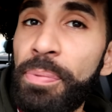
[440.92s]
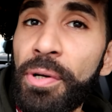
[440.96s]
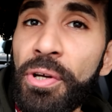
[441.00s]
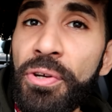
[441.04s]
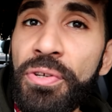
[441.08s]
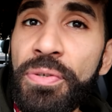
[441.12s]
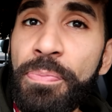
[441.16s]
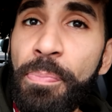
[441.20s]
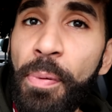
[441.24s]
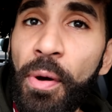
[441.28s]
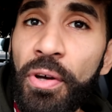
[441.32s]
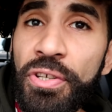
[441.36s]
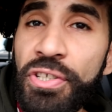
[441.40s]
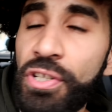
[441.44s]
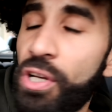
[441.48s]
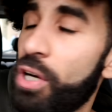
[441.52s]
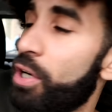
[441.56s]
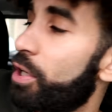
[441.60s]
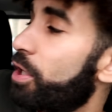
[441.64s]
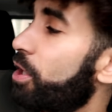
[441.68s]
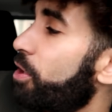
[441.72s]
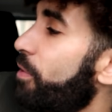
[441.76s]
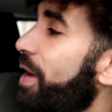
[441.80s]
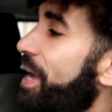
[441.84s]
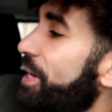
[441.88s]
Blues boss
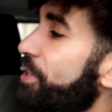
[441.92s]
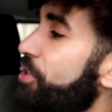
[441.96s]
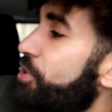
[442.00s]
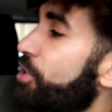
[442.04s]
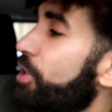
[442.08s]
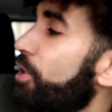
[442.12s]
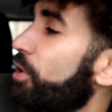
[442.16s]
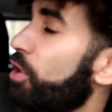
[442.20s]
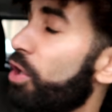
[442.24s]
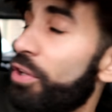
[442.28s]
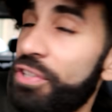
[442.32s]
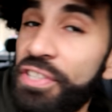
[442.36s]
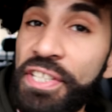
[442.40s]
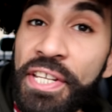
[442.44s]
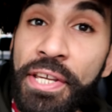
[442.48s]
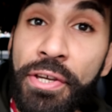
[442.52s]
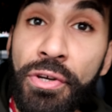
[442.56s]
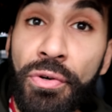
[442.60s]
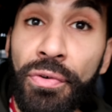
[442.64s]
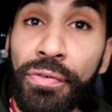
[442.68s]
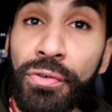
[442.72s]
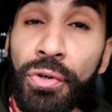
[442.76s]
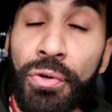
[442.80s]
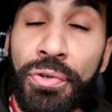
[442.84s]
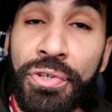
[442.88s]
Carlo Ancelotti,
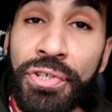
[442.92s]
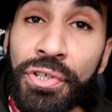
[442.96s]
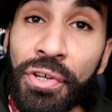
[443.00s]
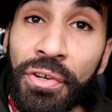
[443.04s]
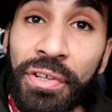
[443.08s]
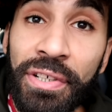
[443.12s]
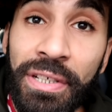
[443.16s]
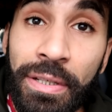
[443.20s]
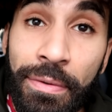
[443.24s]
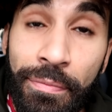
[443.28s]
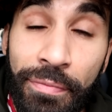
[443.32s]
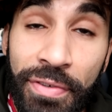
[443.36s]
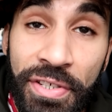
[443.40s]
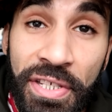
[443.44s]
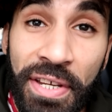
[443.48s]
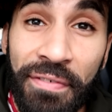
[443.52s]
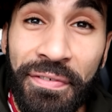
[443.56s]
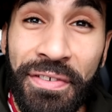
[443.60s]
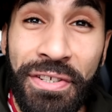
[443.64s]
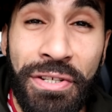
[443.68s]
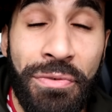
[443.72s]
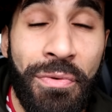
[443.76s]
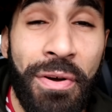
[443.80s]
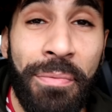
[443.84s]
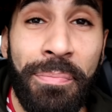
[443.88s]
who of course signed him for
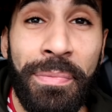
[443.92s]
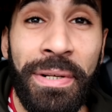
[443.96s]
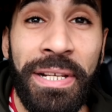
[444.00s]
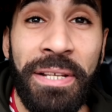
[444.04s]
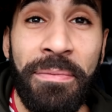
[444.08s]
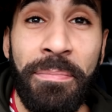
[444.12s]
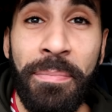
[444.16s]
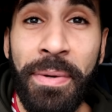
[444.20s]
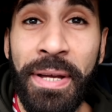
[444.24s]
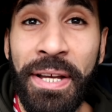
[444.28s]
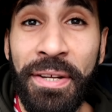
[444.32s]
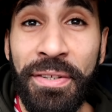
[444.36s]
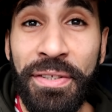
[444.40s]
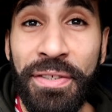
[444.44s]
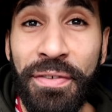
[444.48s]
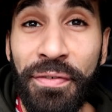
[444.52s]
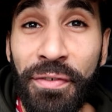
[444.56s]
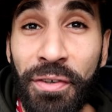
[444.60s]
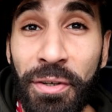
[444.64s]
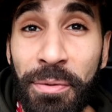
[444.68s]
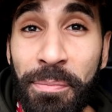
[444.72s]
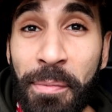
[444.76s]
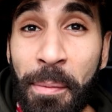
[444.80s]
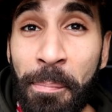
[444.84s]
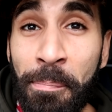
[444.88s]
£71 million
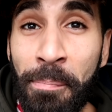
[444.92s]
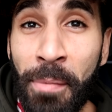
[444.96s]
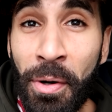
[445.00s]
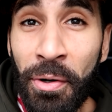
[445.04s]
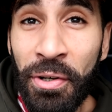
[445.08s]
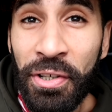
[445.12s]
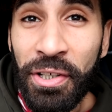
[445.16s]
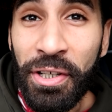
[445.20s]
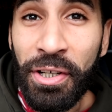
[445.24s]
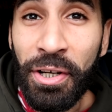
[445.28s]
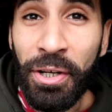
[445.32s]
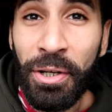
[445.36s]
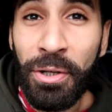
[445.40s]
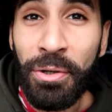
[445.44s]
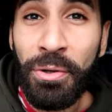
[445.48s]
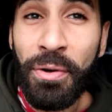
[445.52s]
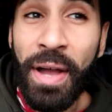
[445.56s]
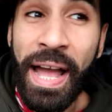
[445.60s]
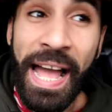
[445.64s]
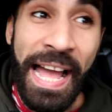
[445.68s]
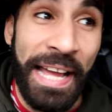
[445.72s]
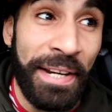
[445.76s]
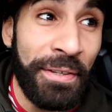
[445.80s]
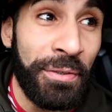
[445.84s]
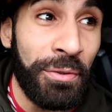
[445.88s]
from Monaco
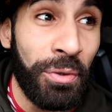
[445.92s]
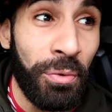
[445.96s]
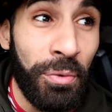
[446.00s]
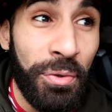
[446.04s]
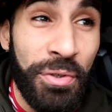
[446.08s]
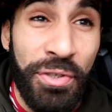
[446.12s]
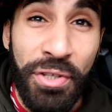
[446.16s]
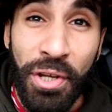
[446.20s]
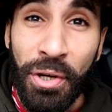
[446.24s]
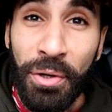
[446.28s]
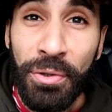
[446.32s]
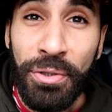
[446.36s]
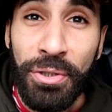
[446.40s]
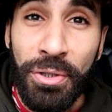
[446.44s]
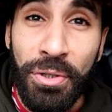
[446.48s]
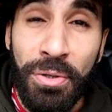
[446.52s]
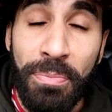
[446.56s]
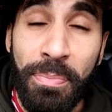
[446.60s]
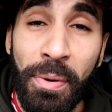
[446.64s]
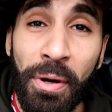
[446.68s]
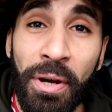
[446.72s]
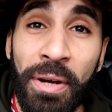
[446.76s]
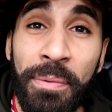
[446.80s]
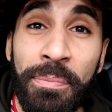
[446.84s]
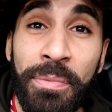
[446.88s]
and also to
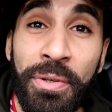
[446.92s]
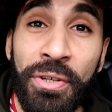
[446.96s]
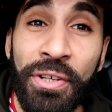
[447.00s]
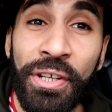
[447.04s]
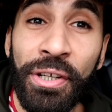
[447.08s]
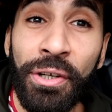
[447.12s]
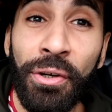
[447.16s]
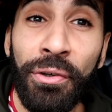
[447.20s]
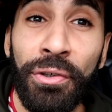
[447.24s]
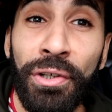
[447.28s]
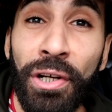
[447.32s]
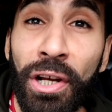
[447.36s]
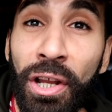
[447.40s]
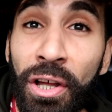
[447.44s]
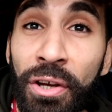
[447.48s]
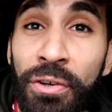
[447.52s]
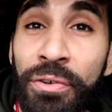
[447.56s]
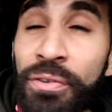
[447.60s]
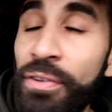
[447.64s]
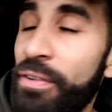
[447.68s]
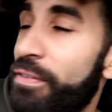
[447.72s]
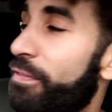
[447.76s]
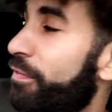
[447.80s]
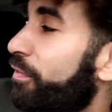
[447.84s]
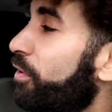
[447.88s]
Bayern Munich on
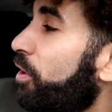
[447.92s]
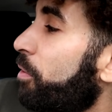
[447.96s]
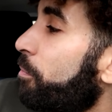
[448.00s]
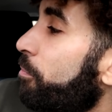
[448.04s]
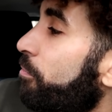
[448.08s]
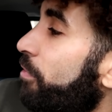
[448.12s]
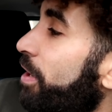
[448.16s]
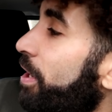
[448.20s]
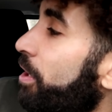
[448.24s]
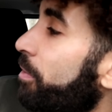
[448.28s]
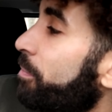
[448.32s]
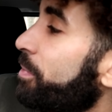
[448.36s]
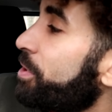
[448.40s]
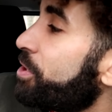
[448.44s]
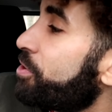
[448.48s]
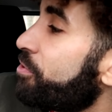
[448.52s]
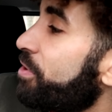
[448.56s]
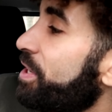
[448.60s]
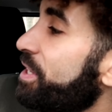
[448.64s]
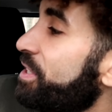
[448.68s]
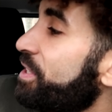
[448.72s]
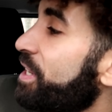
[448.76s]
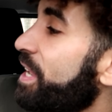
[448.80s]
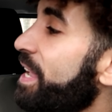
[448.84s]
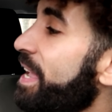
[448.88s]
loan from Real
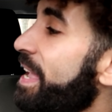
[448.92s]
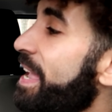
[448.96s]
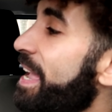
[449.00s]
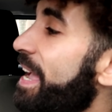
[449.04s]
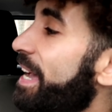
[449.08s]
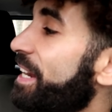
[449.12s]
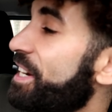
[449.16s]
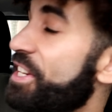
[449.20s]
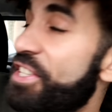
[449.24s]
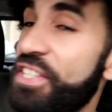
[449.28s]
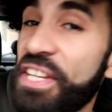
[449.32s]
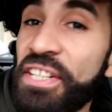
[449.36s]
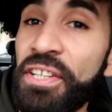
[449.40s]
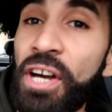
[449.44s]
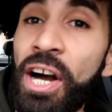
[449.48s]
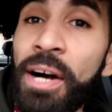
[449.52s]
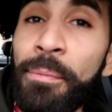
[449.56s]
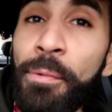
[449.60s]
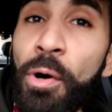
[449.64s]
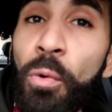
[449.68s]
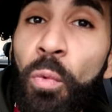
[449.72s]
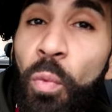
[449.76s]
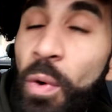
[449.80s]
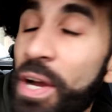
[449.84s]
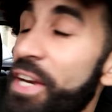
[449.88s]
Madrid. And he said, "I'm
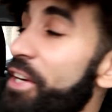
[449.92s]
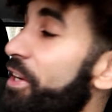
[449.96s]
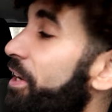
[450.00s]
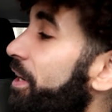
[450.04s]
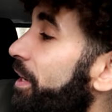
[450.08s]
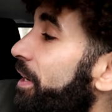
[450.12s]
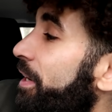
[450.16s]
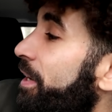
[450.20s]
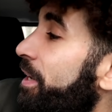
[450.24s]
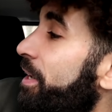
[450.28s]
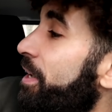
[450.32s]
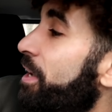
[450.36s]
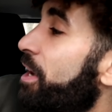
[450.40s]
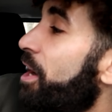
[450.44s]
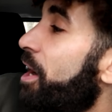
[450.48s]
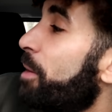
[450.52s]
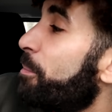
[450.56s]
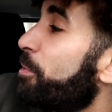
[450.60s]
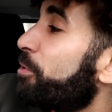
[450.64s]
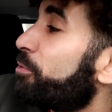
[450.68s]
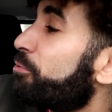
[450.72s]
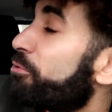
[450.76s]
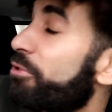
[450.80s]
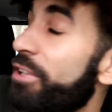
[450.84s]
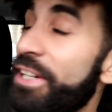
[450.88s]
a winner. I'm
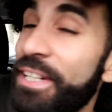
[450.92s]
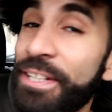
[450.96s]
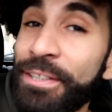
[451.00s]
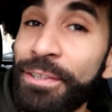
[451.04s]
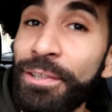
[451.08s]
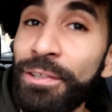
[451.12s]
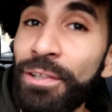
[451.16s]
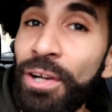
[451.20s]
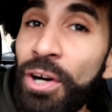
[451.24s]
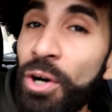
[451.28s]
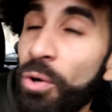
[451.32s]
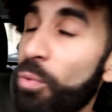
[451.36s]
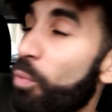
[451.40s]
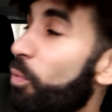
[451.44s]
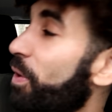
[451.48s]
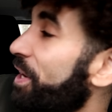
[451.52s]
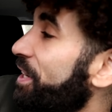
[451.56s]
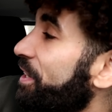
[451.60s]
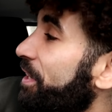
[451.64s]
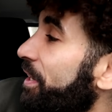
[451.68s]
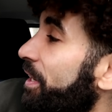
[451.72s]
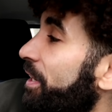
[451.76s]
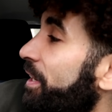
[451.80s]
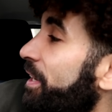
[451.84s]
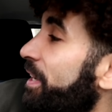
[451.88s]
a real
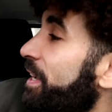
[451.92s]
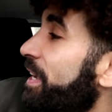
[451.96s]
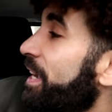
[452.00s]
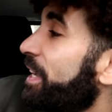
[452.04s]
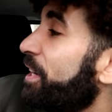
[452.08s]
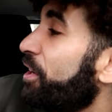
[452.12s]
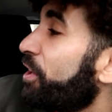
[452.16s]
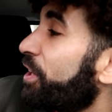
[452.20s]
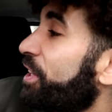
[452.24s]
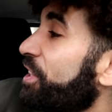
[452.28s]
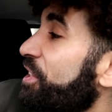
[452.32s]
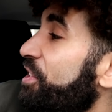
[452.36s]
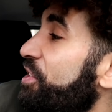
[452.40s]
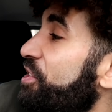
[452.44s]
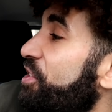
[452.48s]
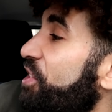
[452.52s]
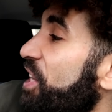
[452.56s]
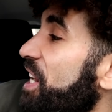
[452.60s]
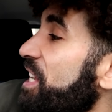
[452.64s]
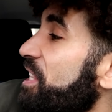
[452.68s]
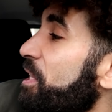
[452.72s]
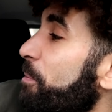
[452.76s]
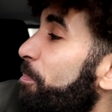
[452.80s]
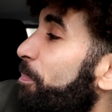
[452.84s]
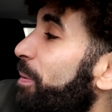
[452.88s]
winner. And I can
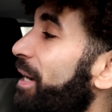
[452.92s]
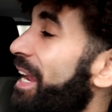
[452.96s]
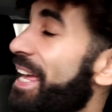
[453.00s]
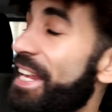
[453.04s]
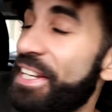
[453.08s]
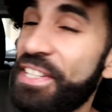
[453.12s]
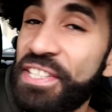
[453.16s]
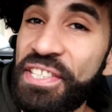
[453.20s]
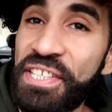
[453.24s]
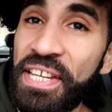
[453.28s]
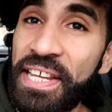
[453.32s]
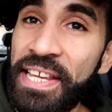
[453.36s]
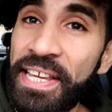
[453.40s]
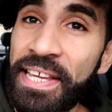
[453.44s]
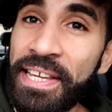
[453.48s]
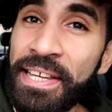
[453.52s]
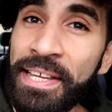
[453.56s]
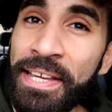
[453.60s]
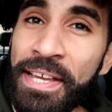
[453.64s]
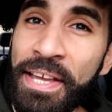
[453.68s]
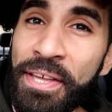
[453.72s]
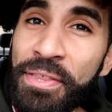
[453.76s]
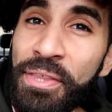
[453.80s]
see the plans here.